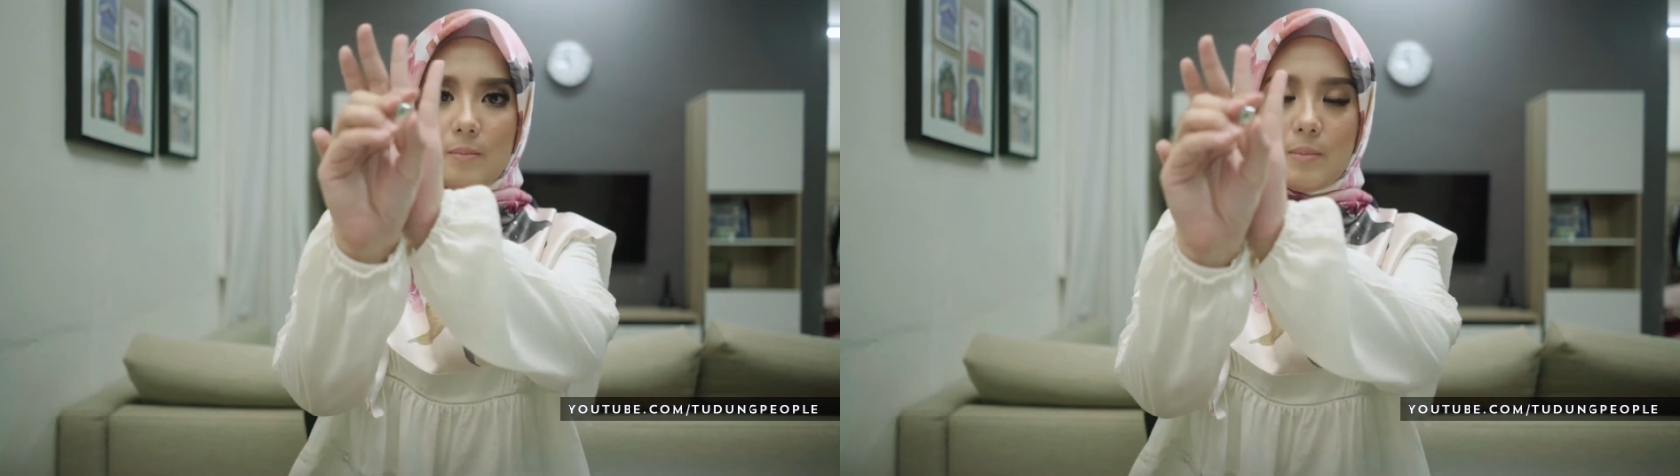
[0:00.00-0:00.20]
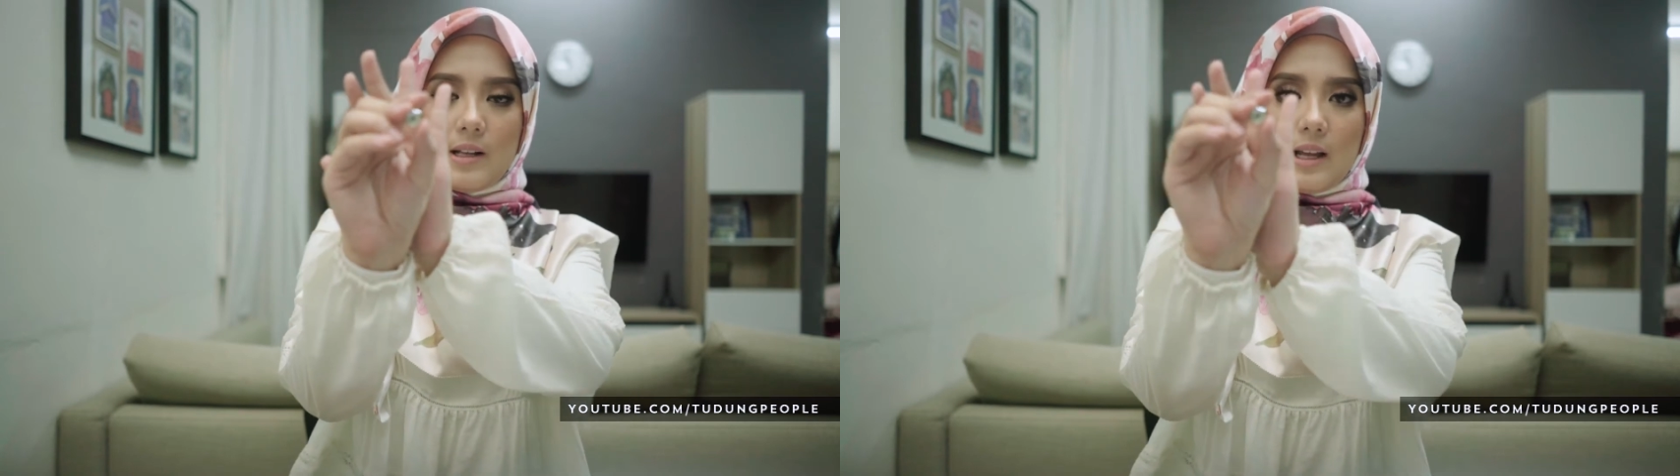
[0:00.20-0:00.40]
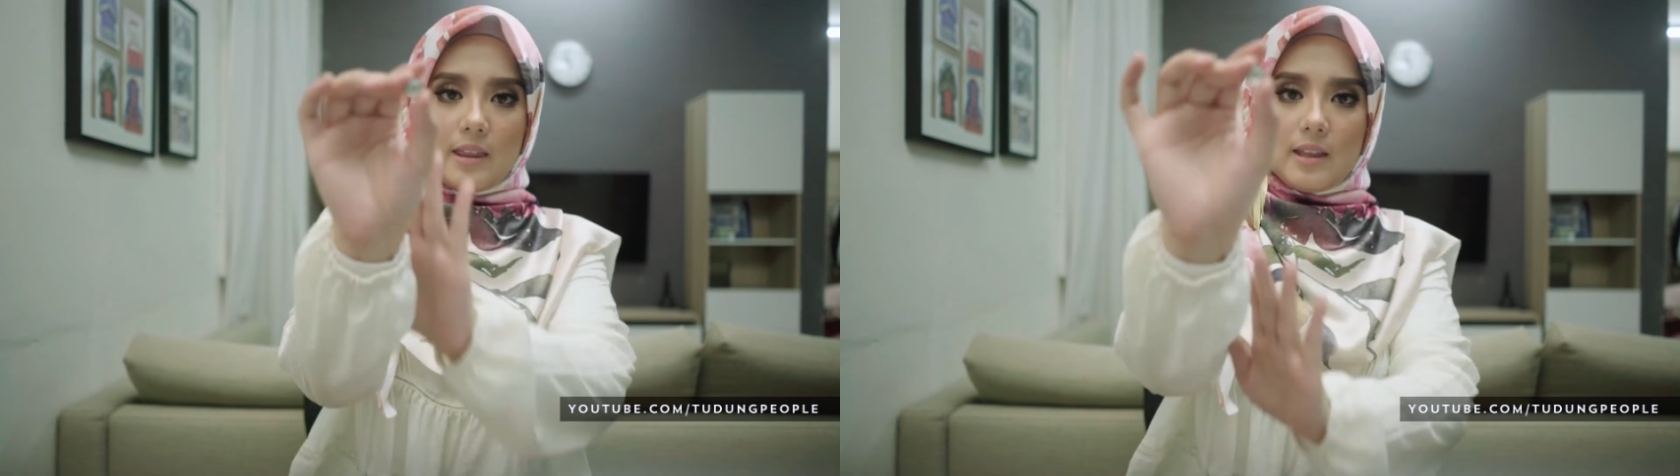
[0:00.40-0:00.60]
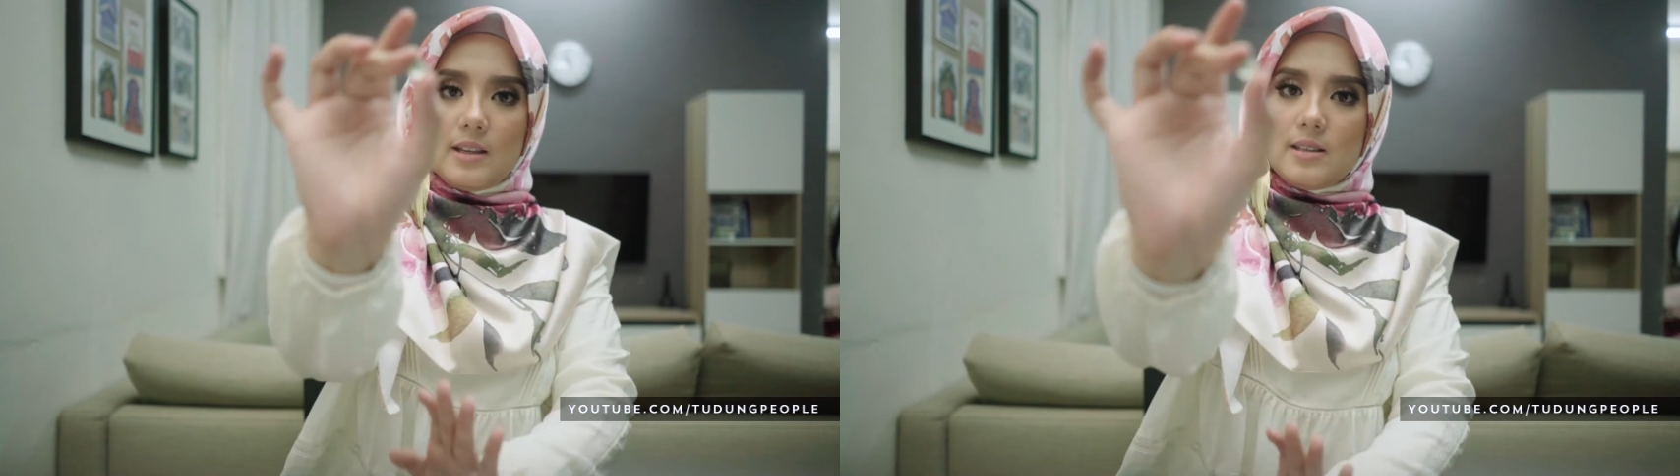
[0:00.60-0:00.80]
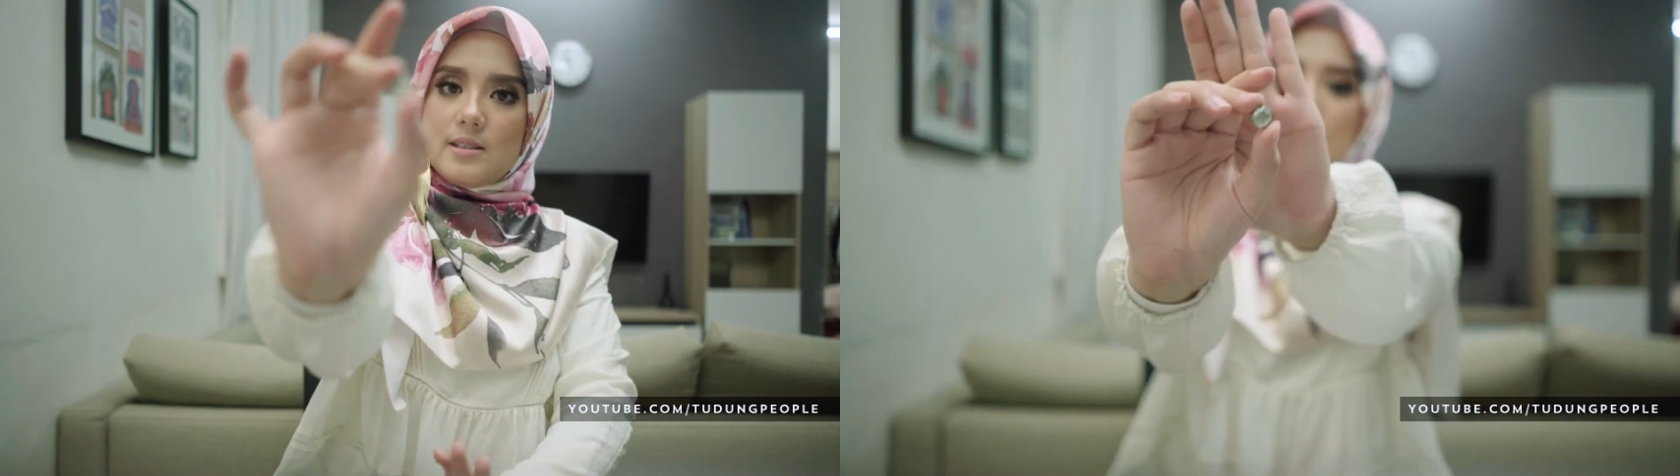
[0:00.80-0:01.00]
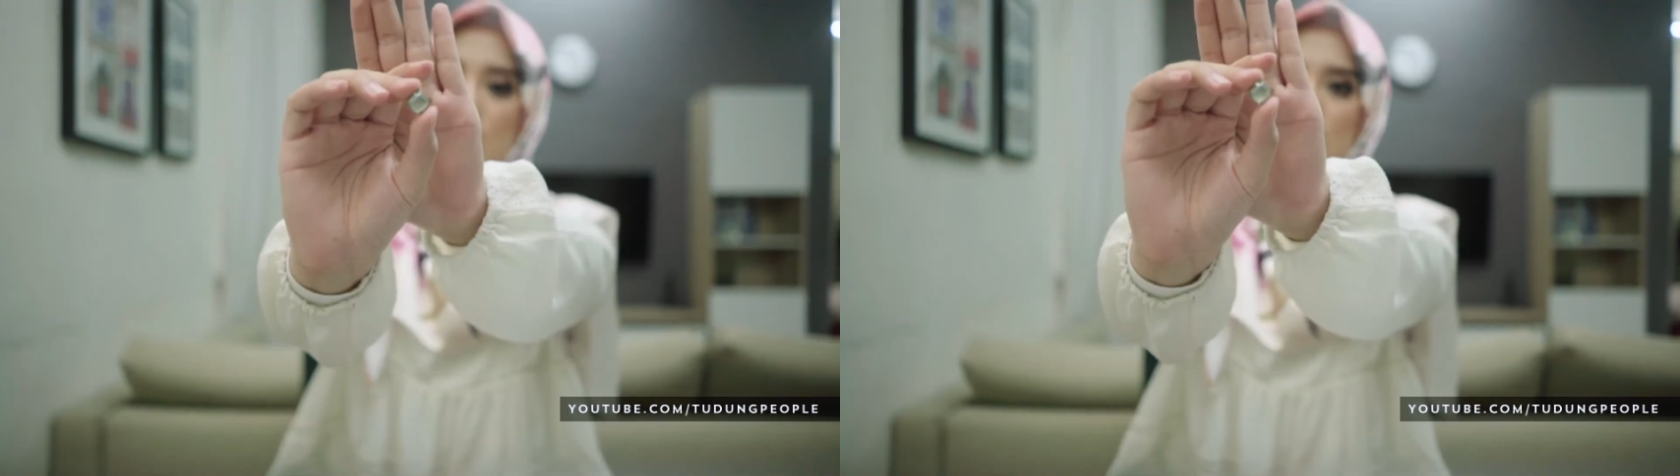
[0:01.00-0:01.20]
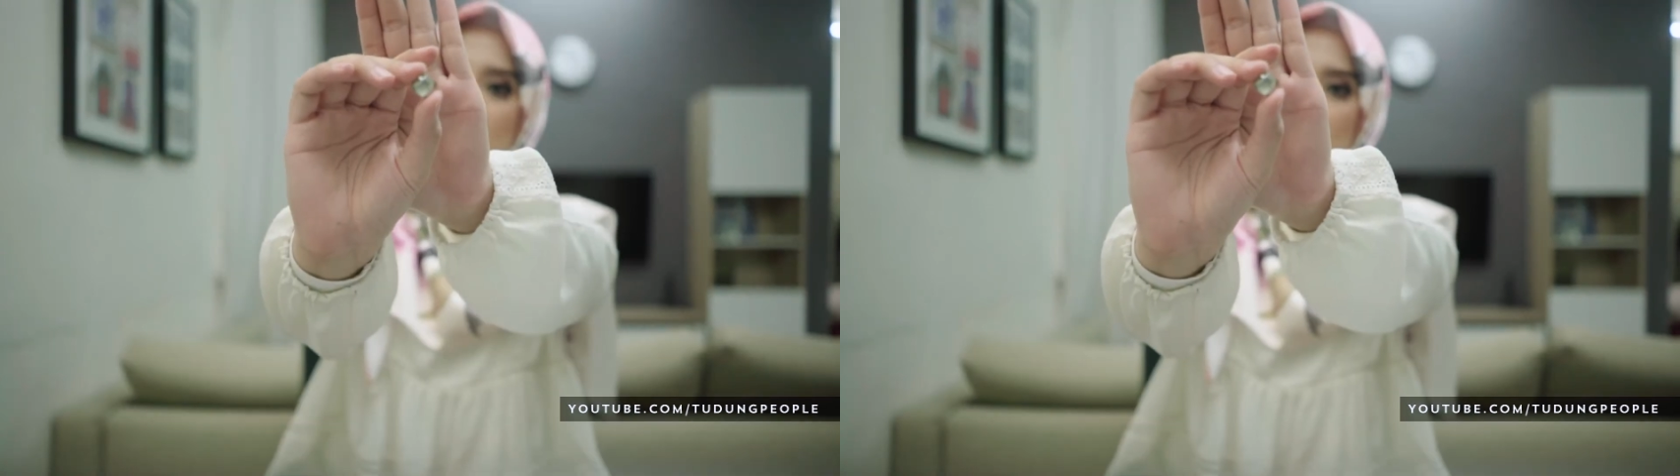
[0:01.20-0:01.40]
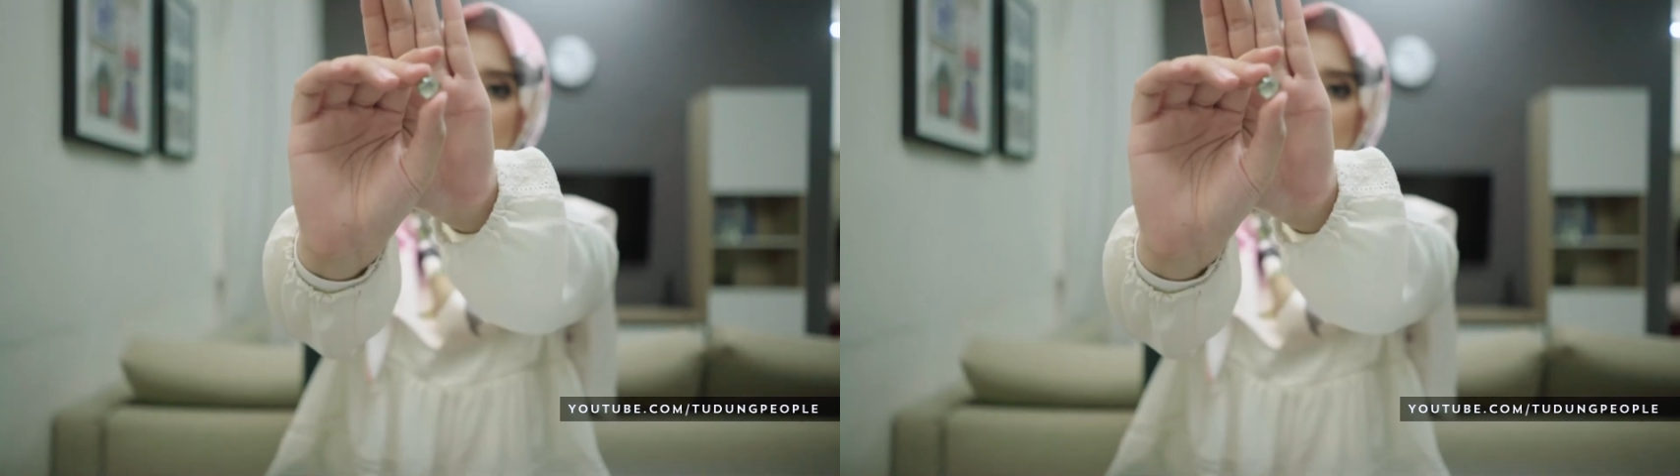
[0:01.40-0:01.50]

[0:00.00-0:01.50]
pin like this. You see?